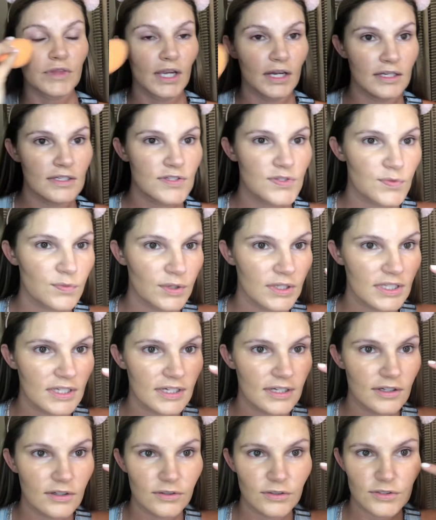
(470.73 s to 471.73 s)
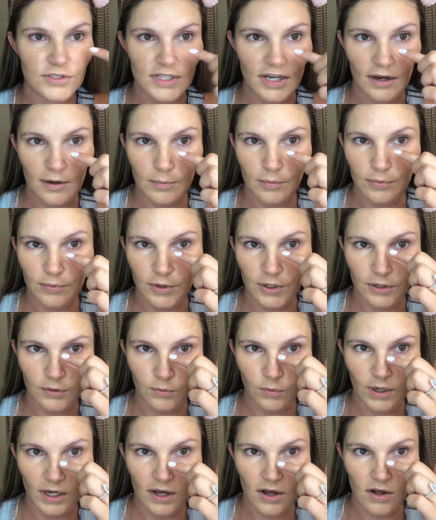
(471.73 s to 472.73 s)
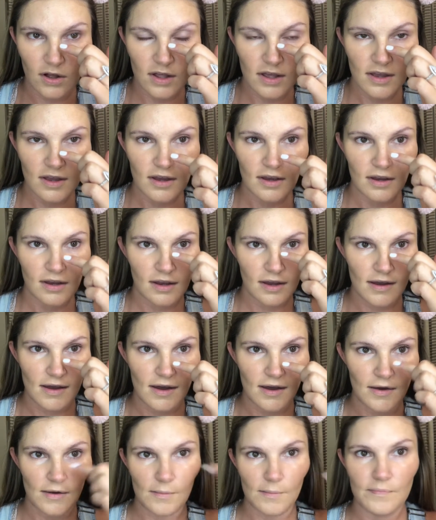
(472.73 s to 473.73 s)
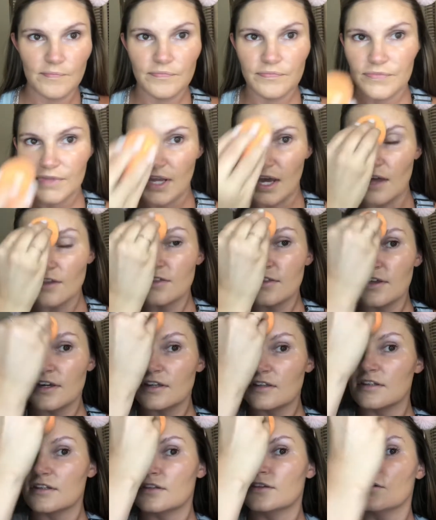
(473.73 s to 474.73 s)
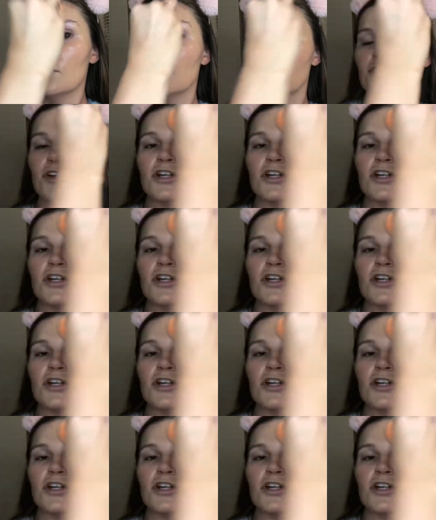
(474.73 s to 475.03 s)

And it's really healed up pretty well. I think that there